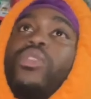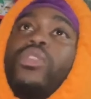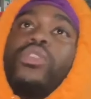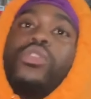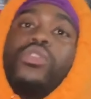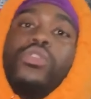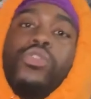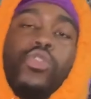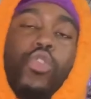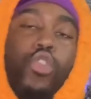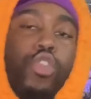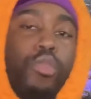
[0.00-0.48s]

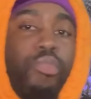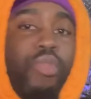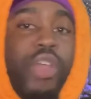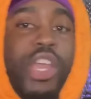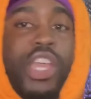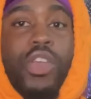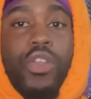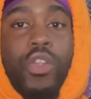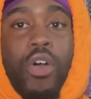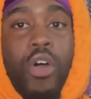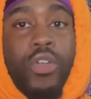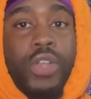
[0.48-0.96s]
So to
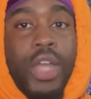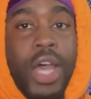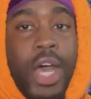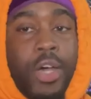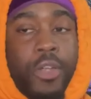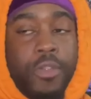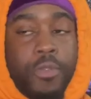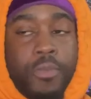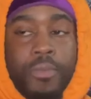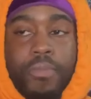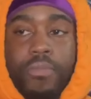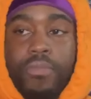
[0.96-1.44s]
break it all
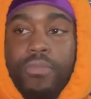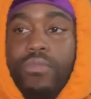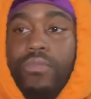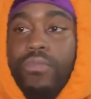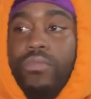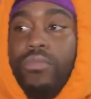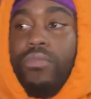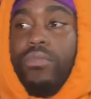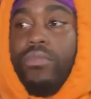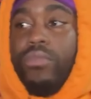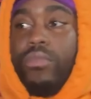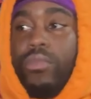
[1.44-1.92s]
down,
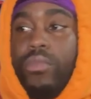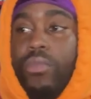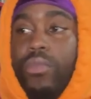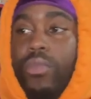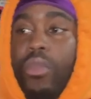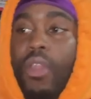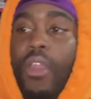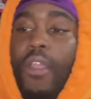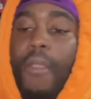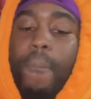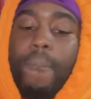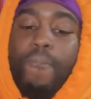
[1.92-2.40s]

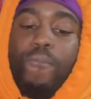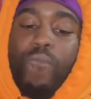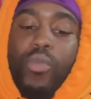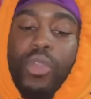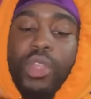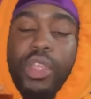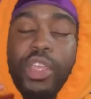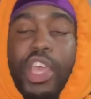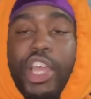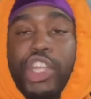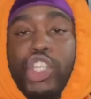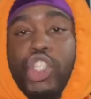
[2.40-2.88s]

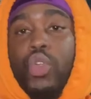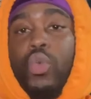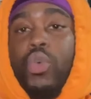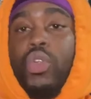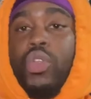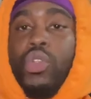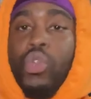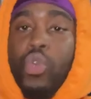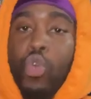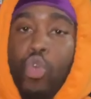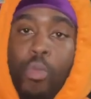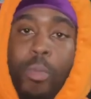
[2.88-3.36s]
get you a
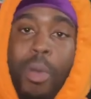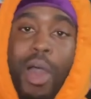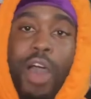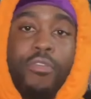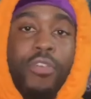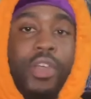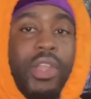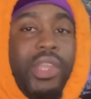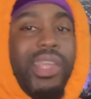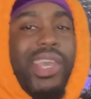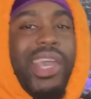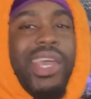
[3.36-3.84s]

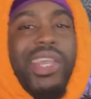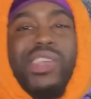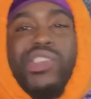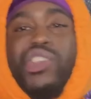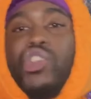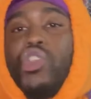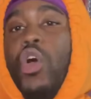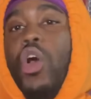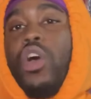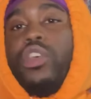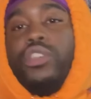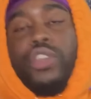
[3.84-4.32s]
2x4, and again, this
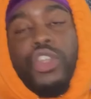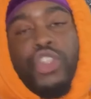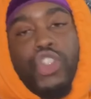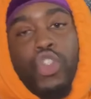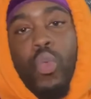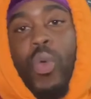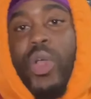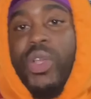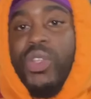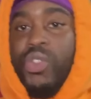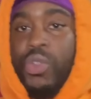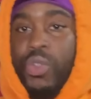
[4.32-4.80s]
is all
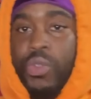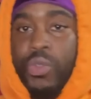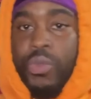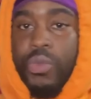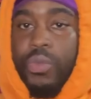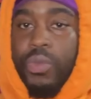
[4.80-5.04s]
situational.